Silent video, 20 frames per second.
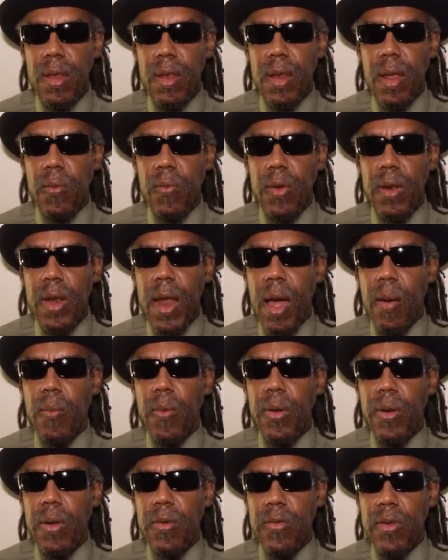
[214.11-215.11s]
that would not
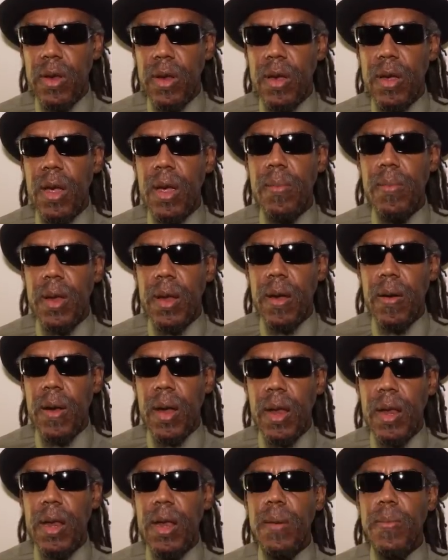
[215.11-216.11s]
want us to come there
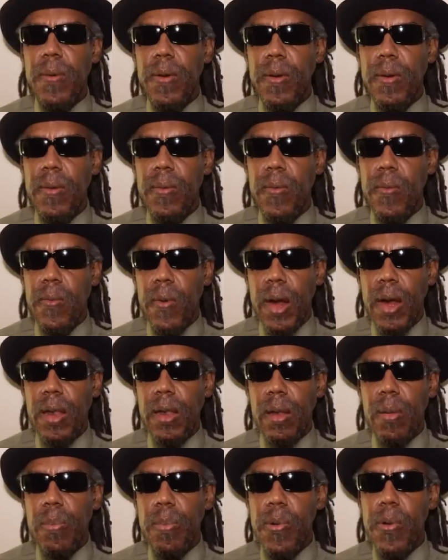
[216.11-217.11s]
and
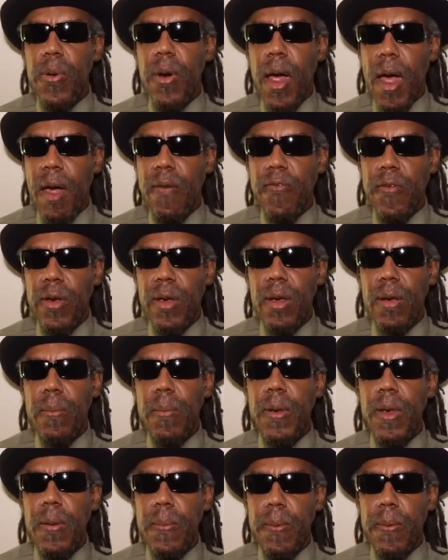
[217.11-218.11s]
liberate the poor African
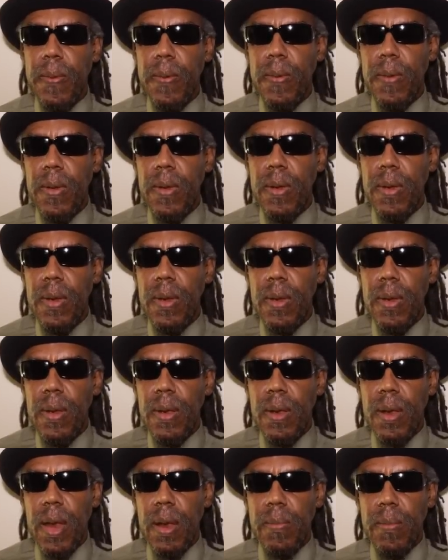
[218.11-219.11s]
people
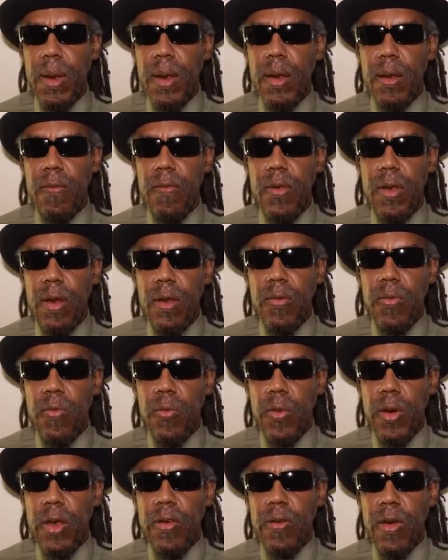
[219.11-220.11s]
that many of these
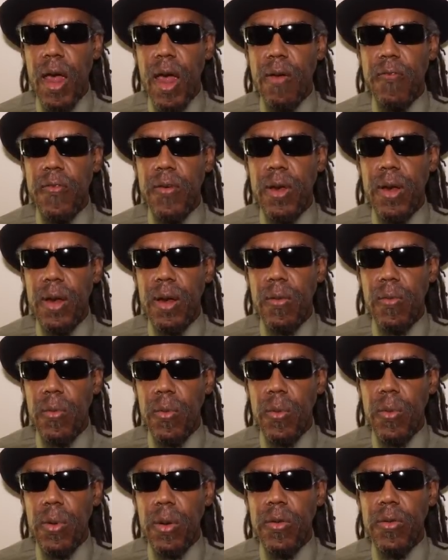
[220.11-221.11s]
rich African
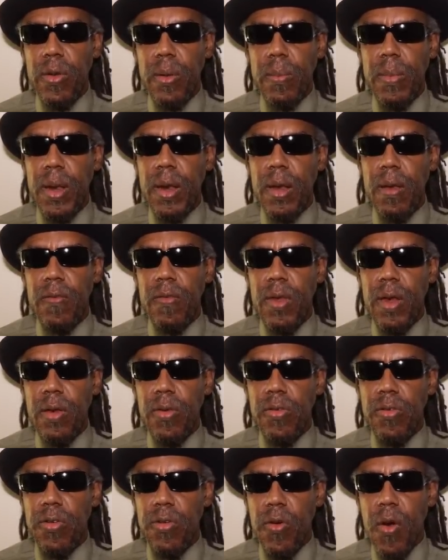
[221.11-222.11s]
rulers and many of
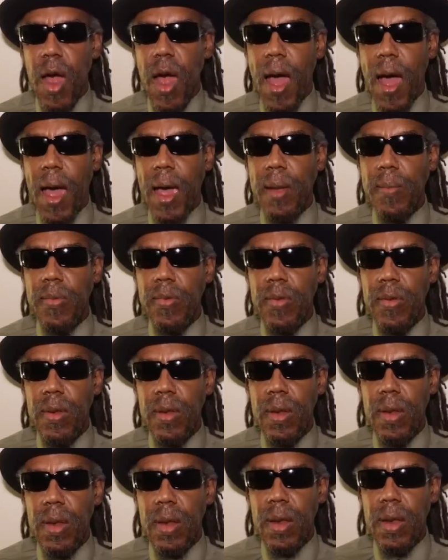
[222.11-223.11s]
these tribes
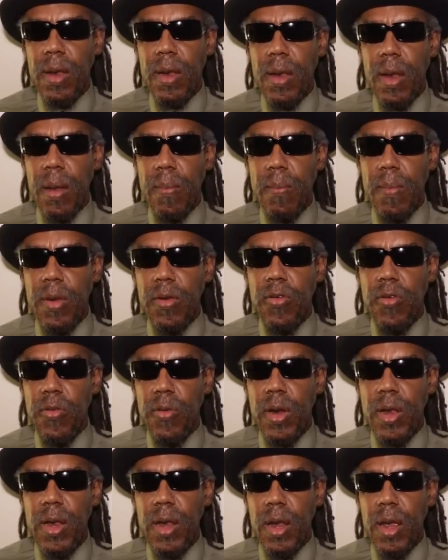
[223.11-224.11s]
that
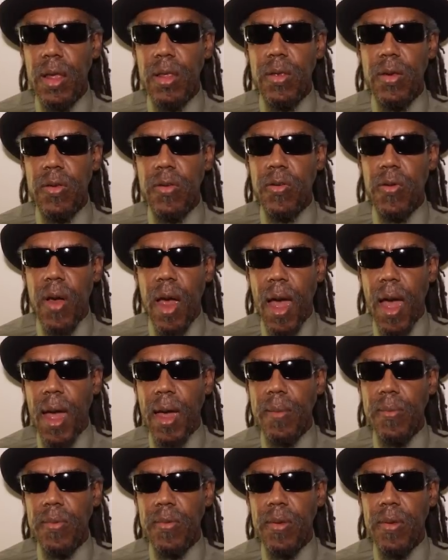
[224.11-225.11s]
mistreat the other
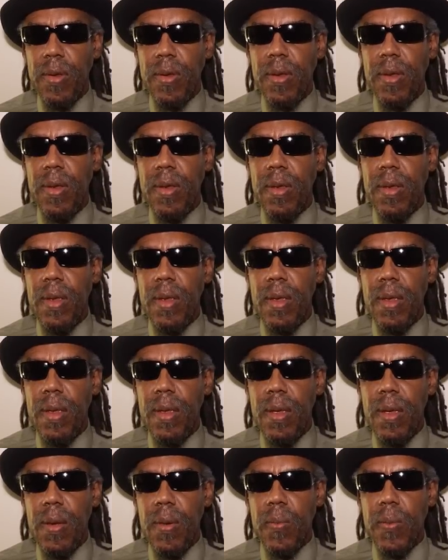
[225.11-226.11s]
tribes
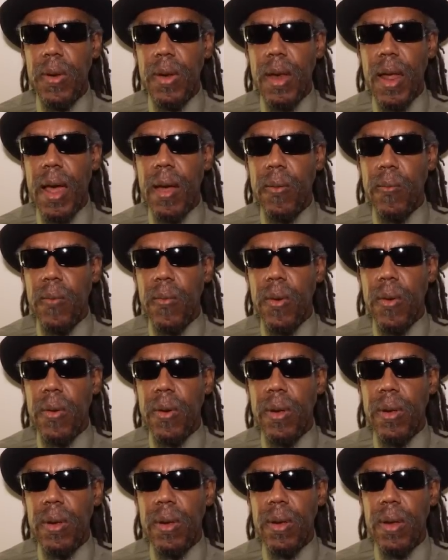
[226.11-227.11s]
would not
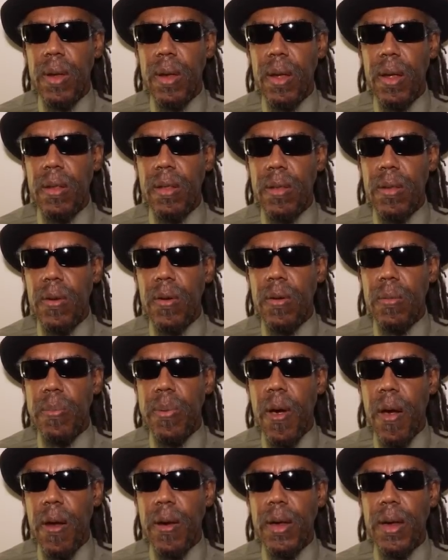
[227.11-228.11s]
want a third
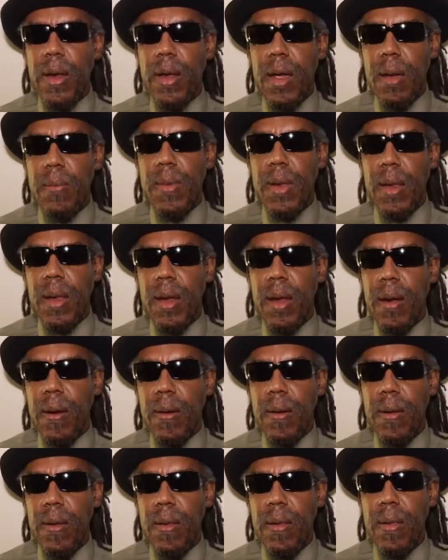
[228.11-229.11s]
party coming
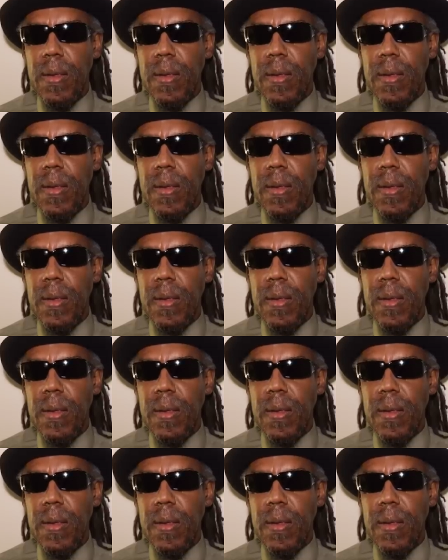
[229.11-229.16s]
there